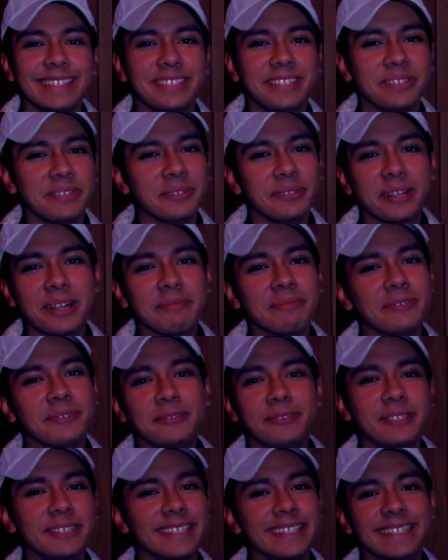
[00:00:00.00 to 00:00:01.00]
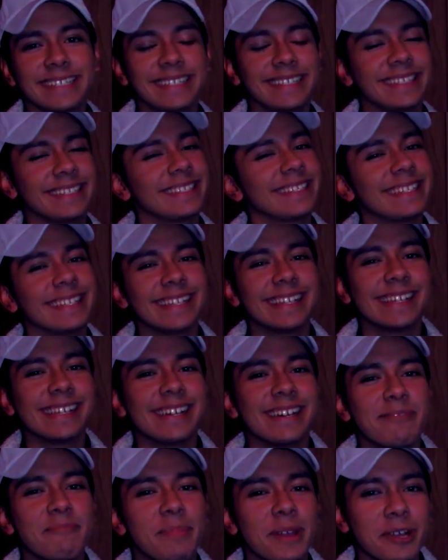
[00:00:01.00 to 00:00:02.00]
Dude, I'm new to this.
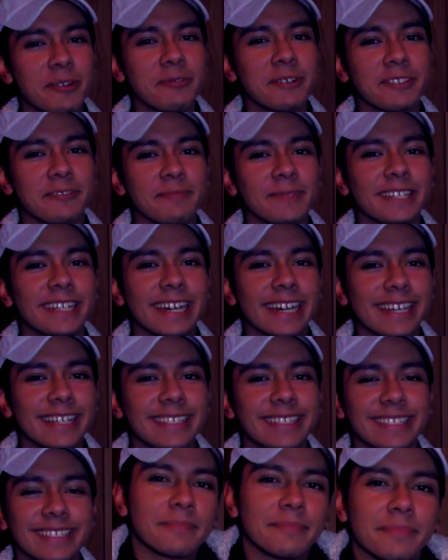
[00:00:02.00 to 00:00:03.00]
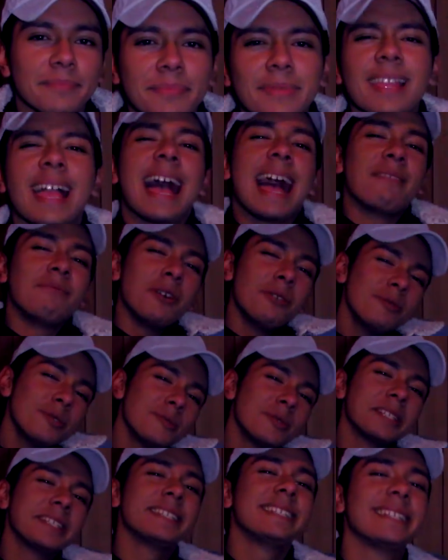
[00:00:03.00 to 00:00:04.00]
Bear with me, guys. I've always
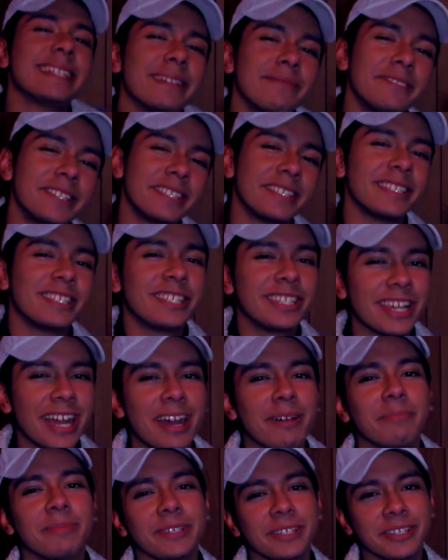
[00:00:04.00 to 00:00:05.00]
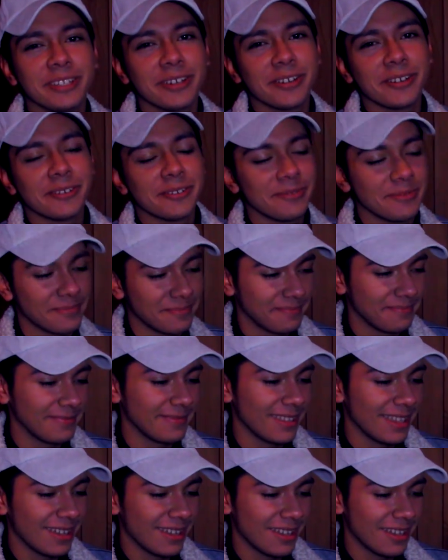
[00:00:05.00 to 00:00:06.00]
wanted to give this a shot, but you know,
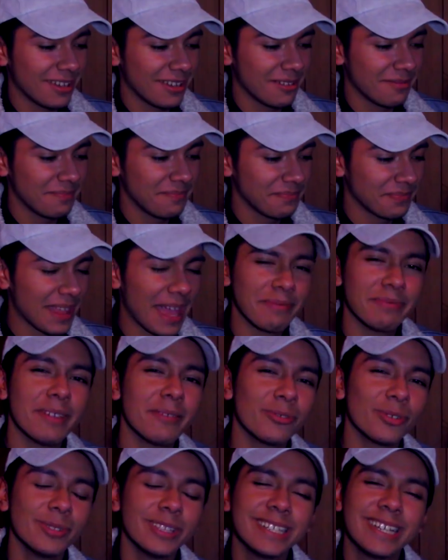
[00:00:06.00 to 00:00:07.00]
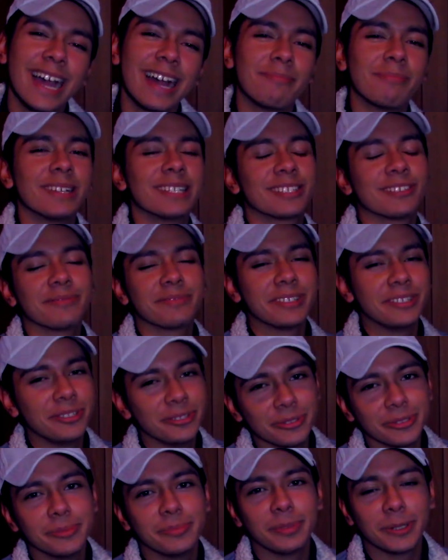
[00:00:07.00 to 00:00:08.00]
I've never really gotten myself to
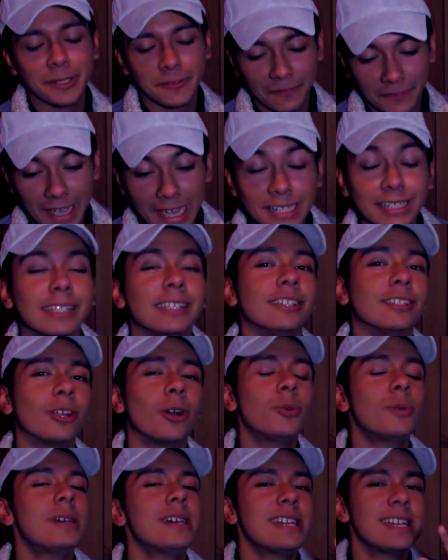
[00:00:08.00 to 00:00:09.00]
do it, but finally, you know,